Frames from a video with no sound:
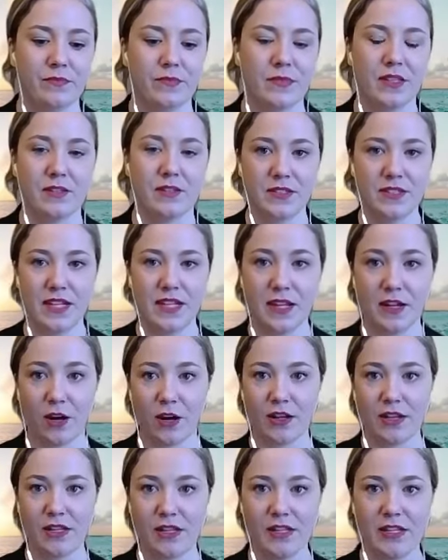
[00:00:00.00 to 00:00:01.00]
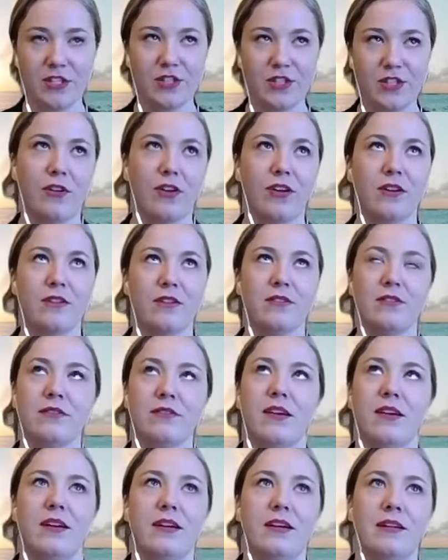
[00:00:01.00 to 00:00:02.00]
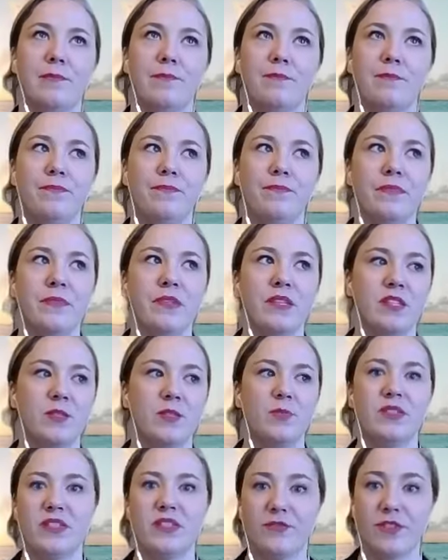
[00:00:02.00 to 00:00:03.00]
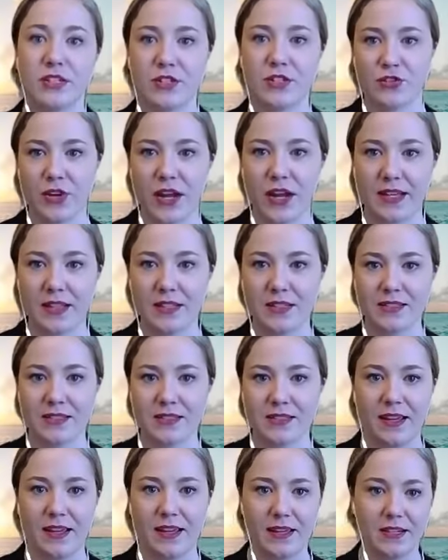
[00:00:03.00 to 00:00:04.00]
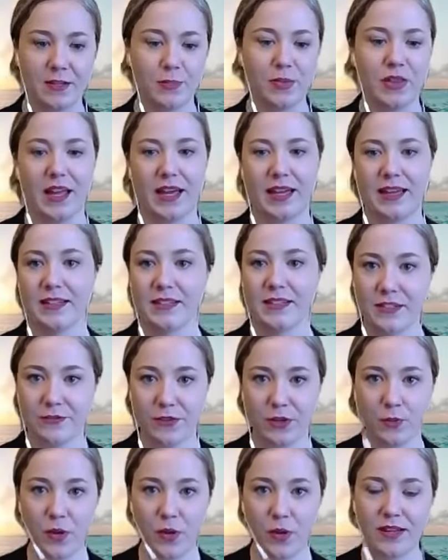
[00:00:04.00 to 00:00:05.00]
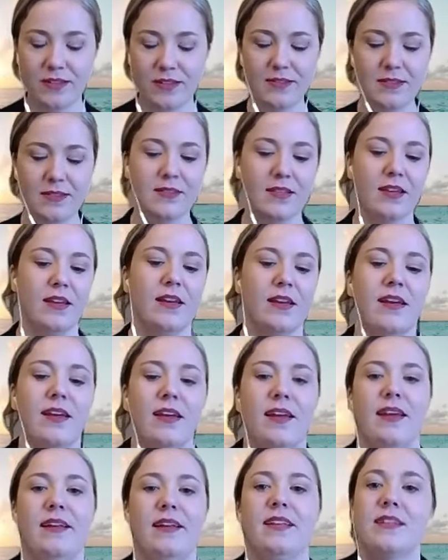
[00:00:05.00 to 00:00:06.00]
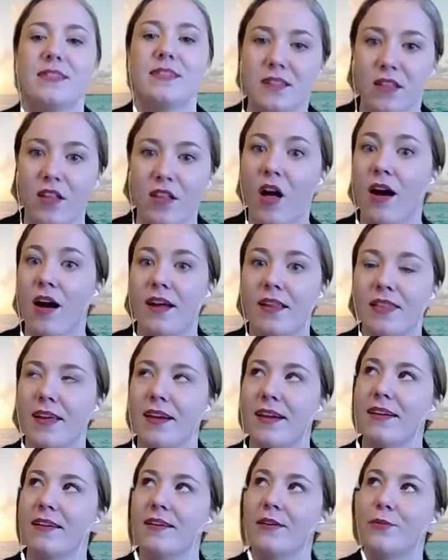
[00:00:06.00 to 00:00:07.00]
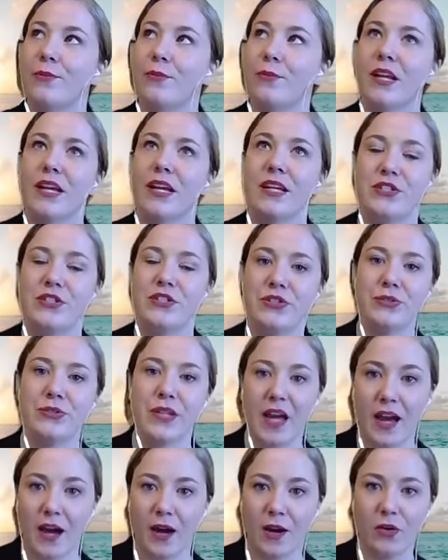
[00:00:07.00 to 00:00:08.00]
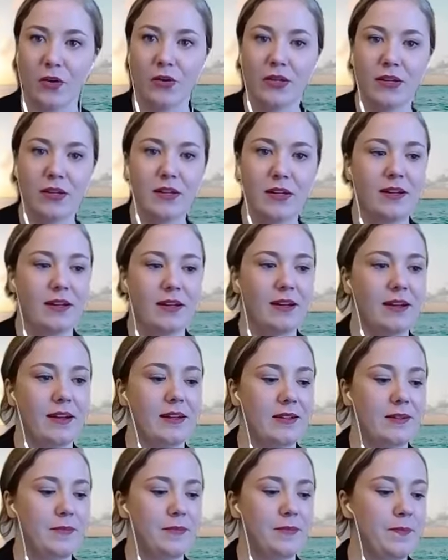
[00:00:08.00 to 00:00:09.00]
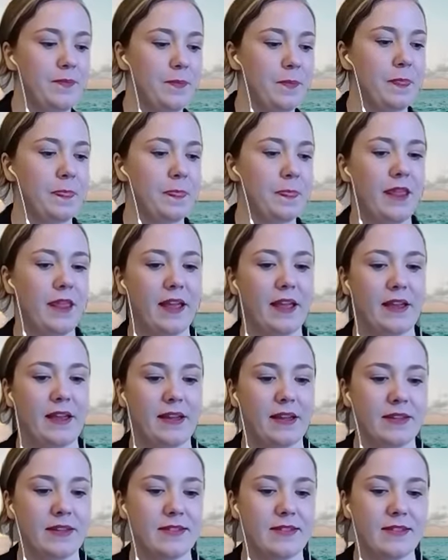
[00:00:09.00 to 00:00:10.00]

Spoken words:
take each of our specific strengths and apply it in different ways. And that's a lot like what I do now. And